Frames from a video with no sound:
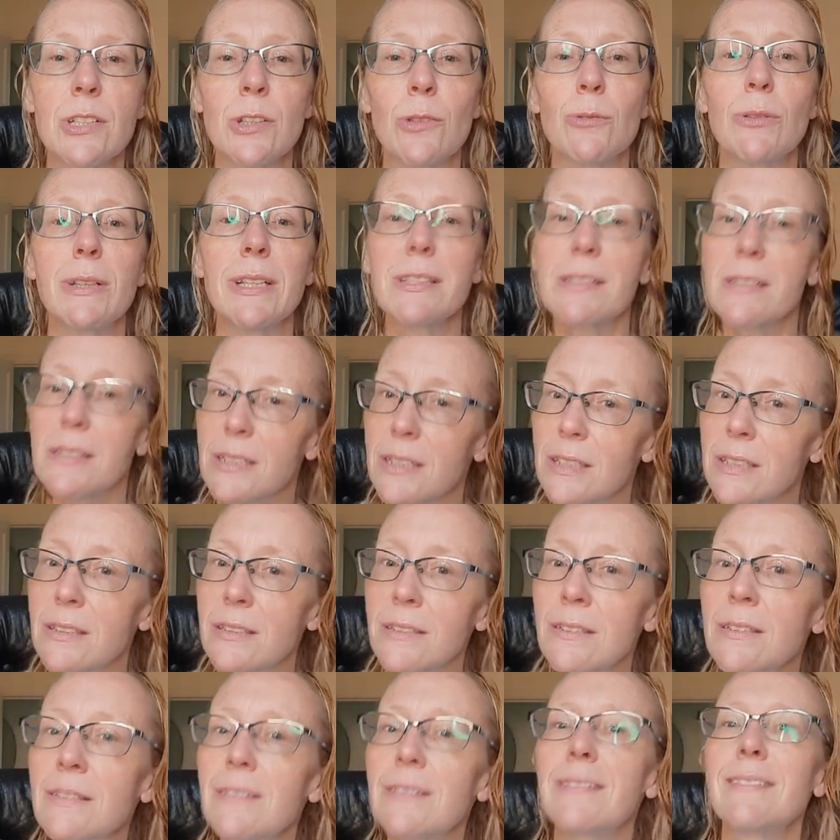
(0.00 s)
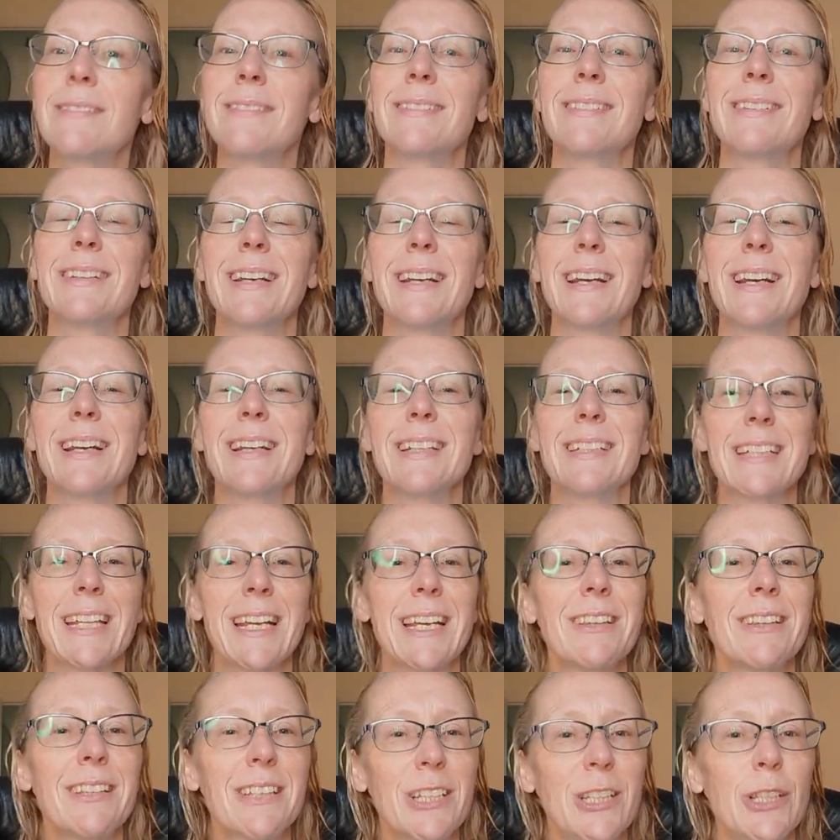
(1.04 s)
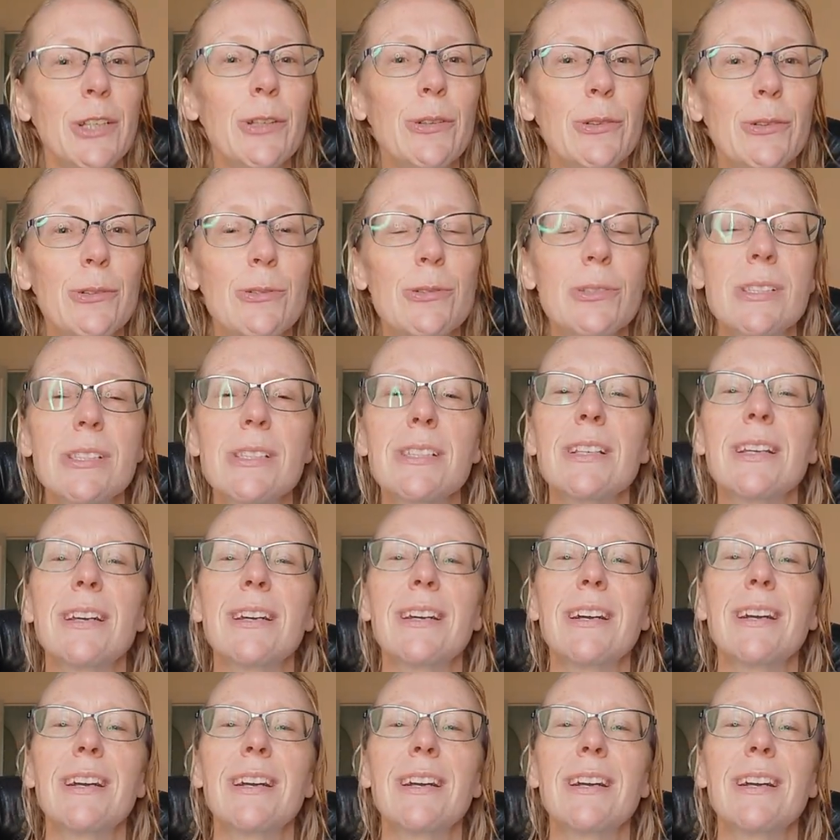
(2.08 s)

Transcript: to listen, take the cues,